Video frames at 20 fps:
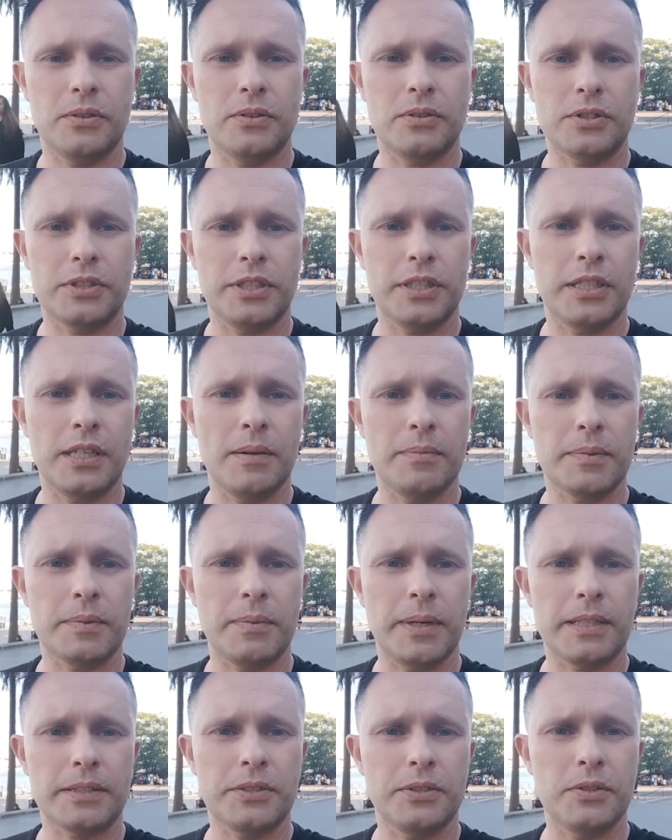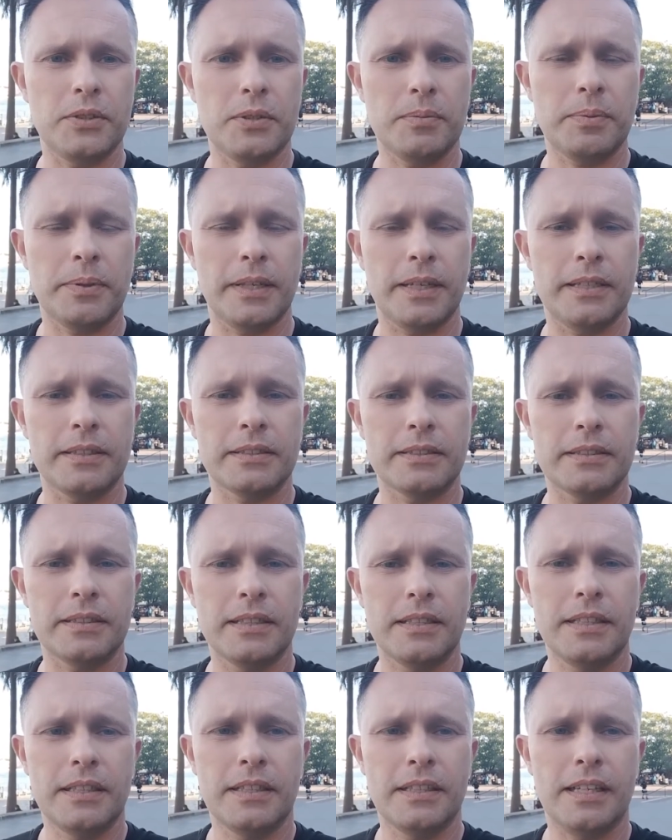or she comes back to your place.
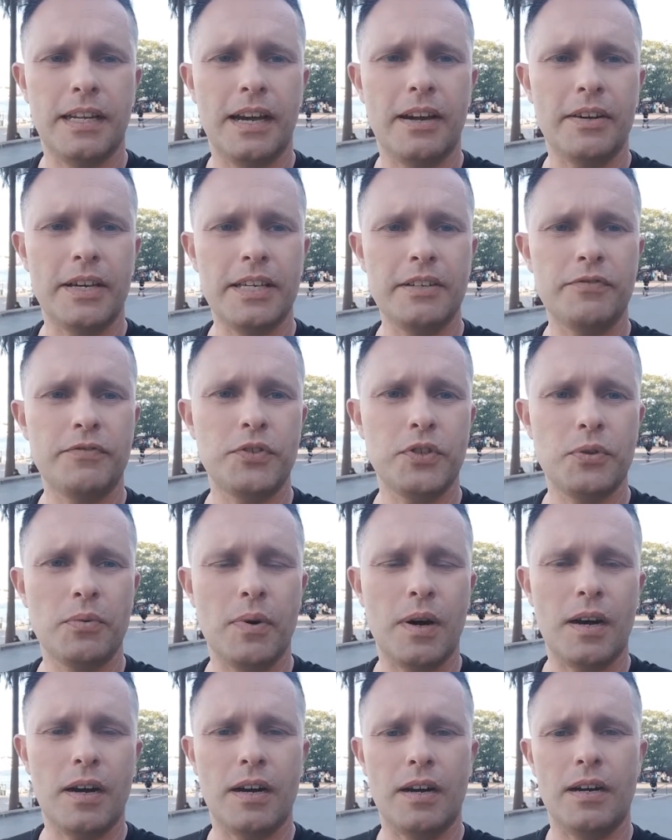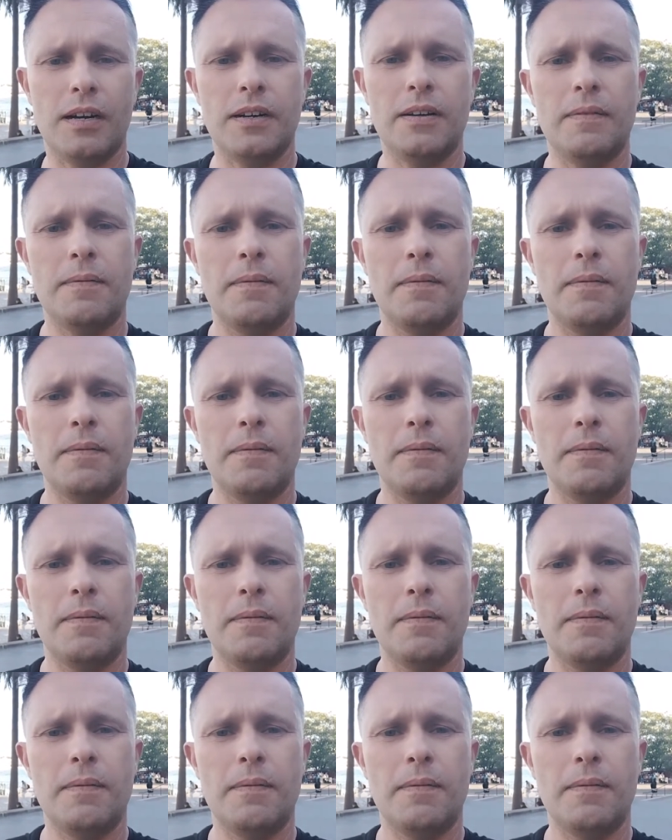Now, if you are